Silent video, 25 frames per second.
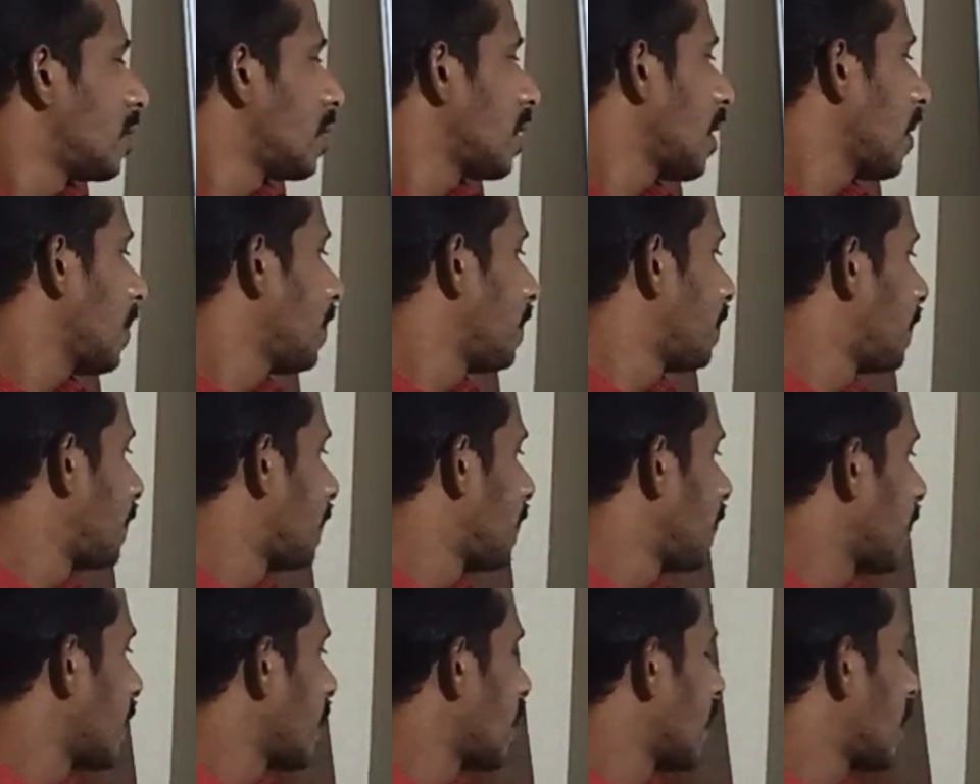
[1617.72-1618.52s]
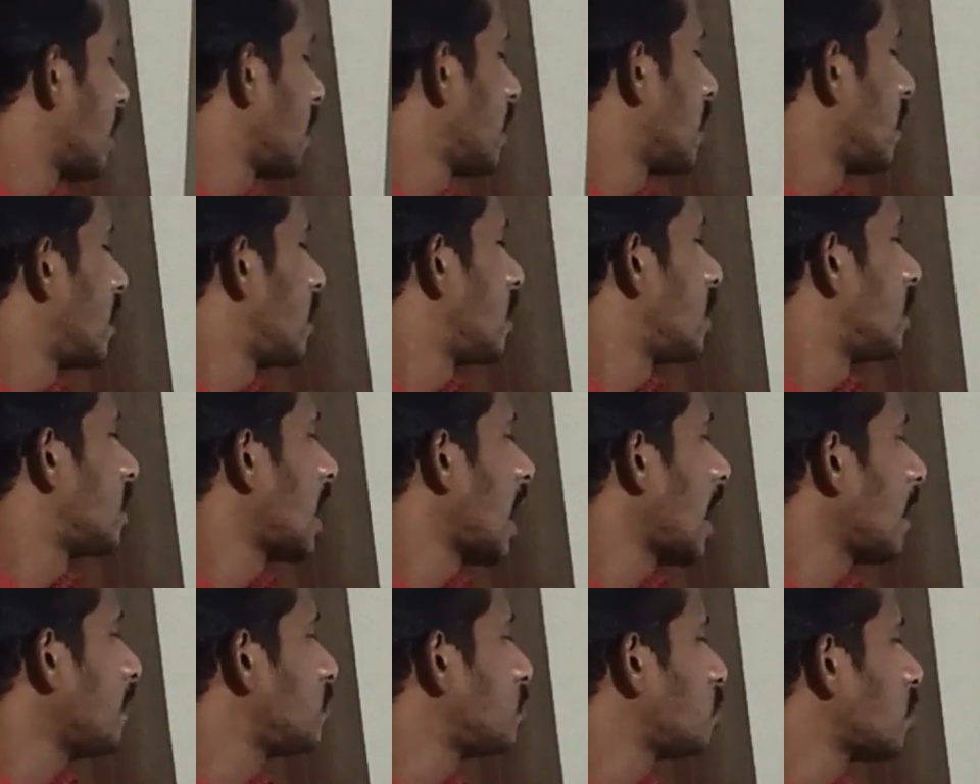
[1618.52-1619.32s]
Okay.
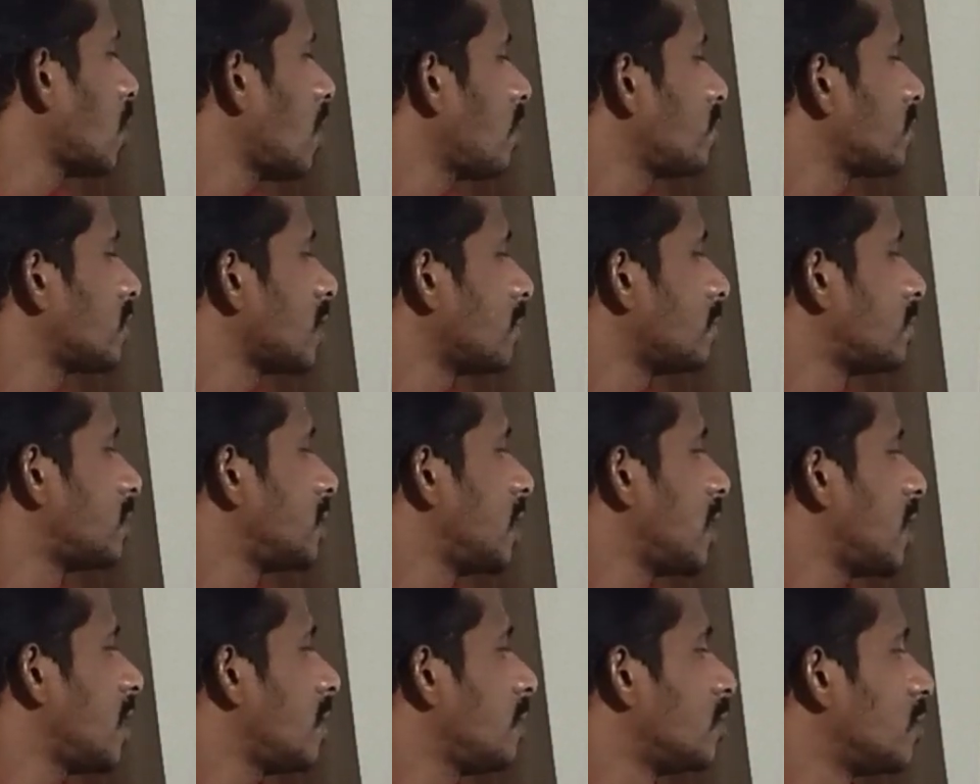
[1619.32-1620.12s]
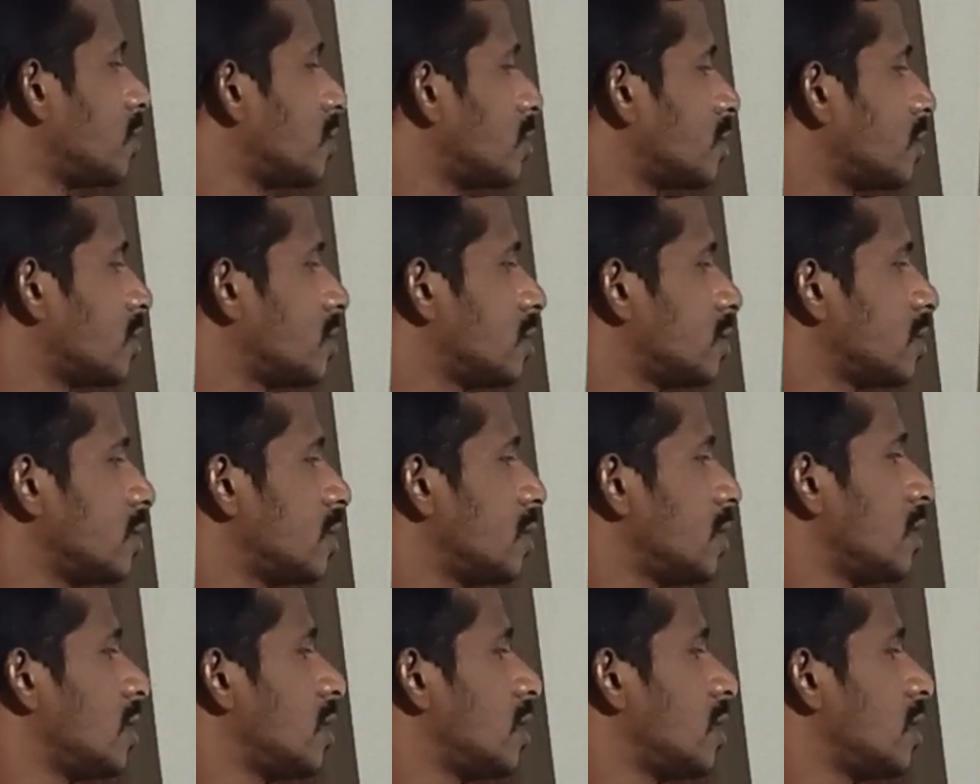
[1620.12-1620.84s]
Types of subsidiary books.